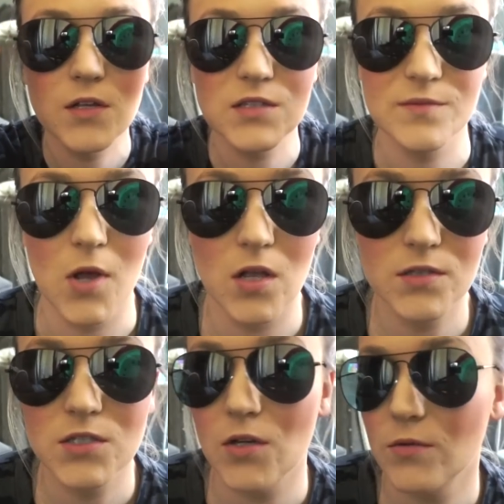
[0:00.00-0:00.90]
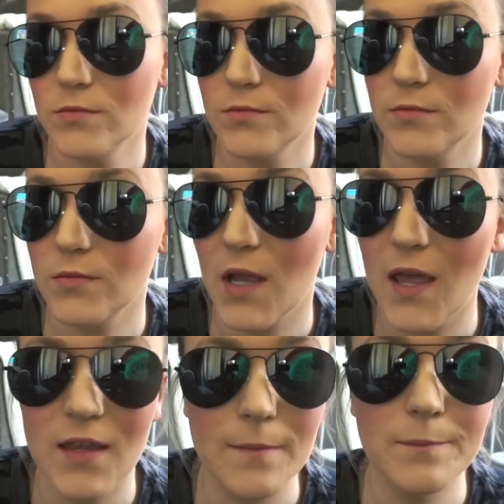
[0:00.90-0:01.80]
small, so
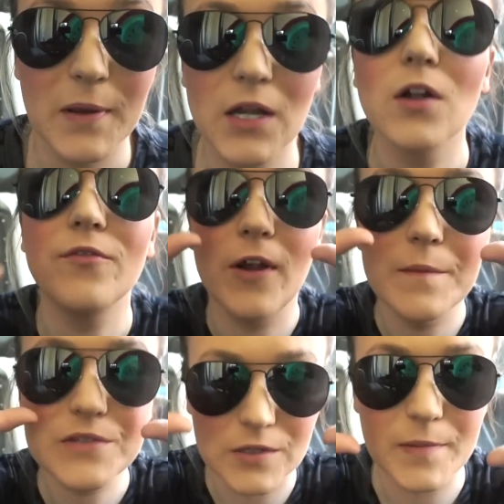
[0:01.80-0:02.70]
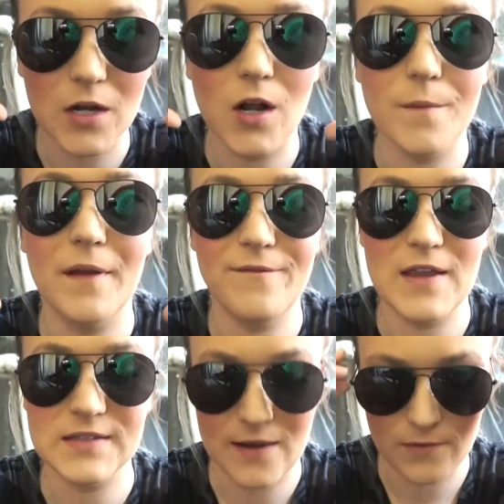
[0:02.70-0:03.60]
I think bigger frames look better on my
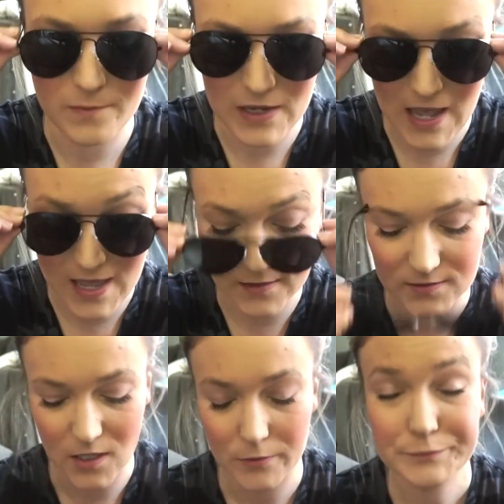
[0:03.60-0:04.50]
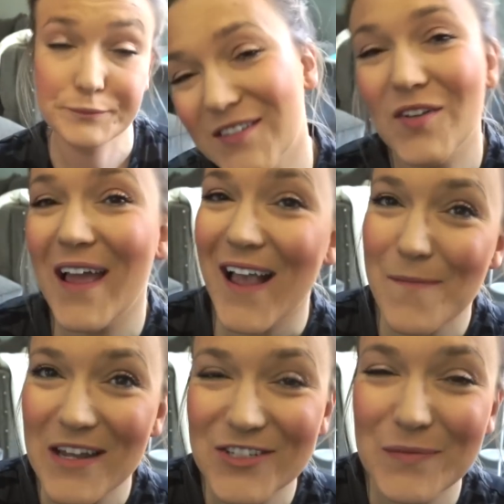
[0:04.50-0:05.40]
face. I have a big head, so. So like I
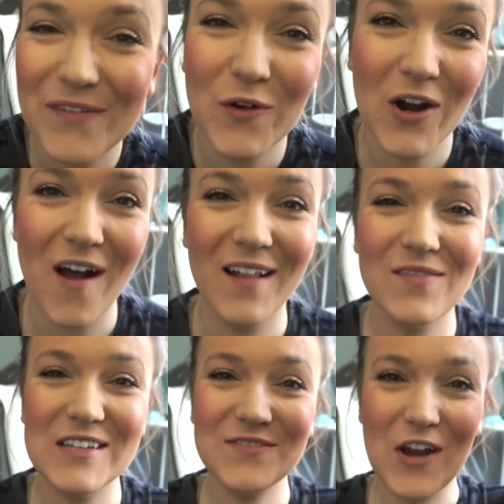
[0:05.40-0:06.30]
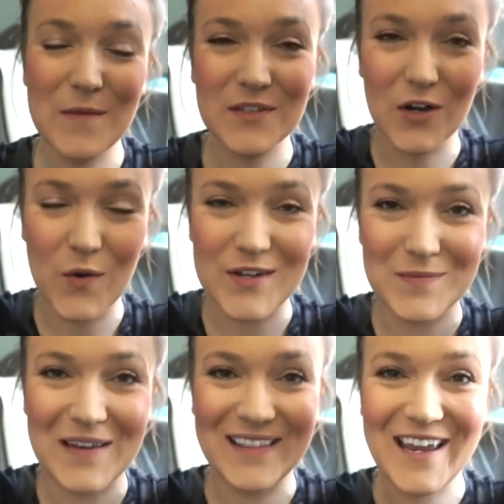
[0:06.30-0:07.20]
mentioned before, all of these frames are going
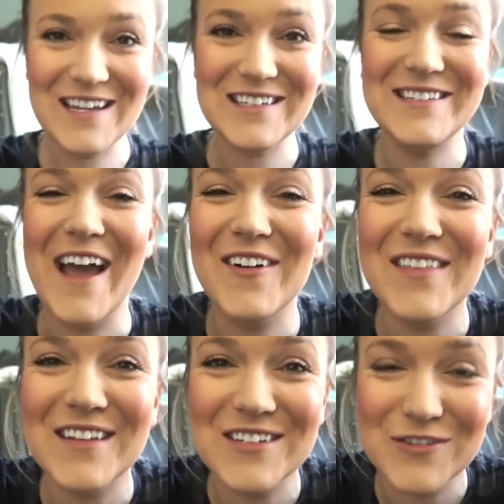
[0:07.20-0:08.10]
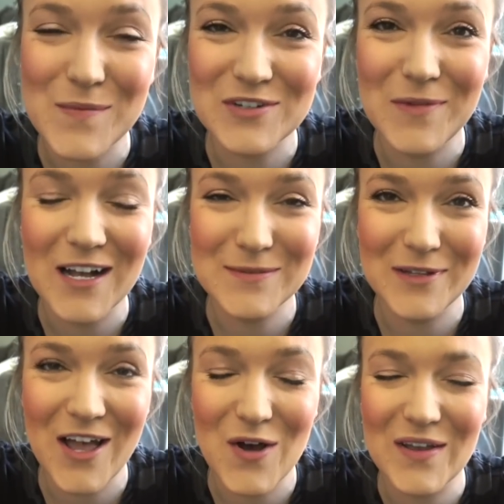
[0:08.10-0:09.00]
to be linked down in the description box
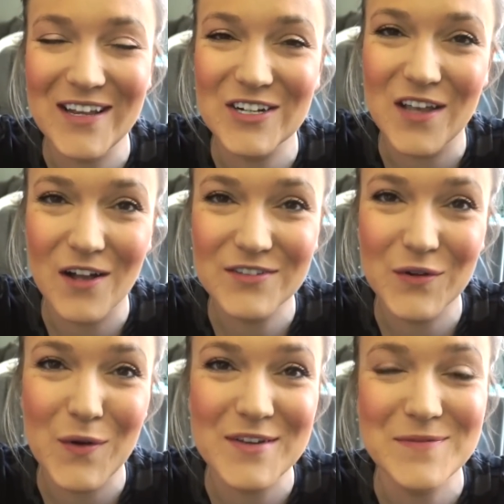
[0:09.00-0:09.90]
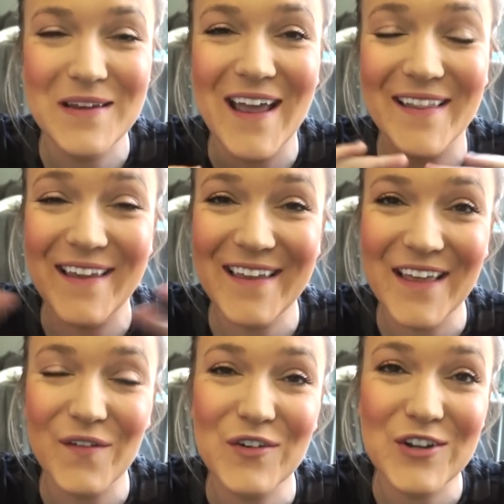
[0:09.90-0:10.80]
below, and there's also going to be a link
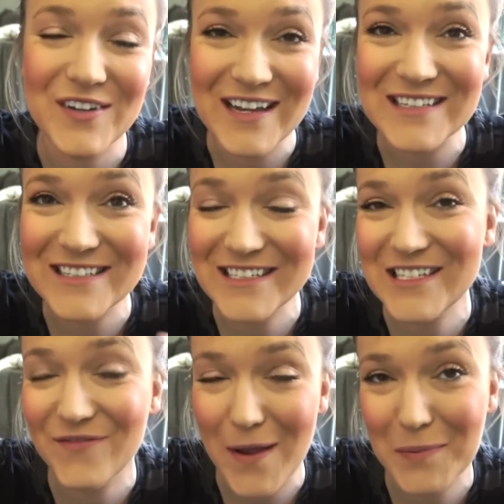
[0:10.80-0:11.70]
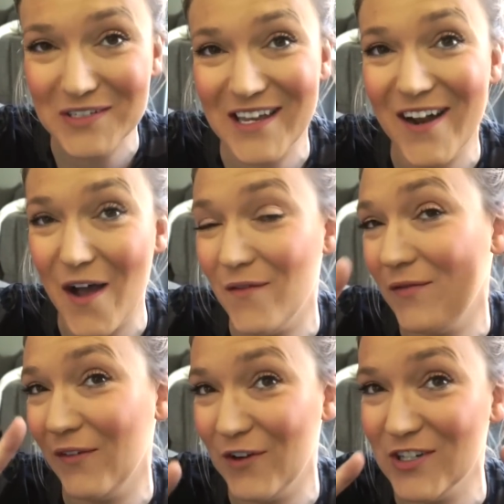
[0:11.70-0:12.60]
there for you to get 65% off
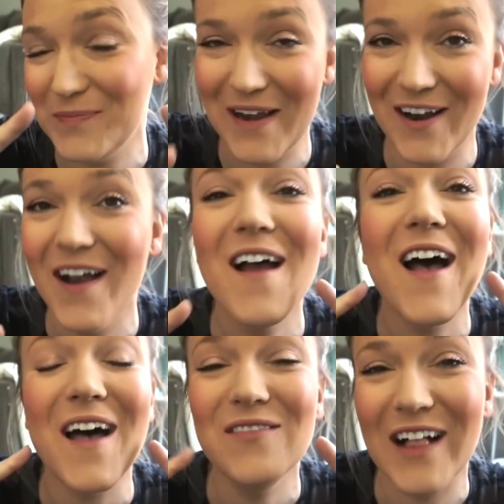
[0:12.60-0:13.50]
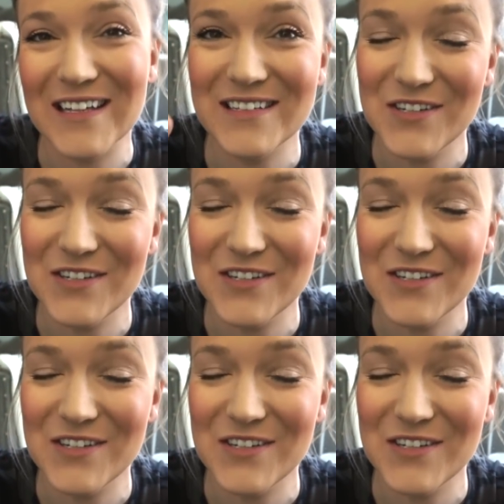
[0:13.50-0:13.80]
of your first pair of Glasses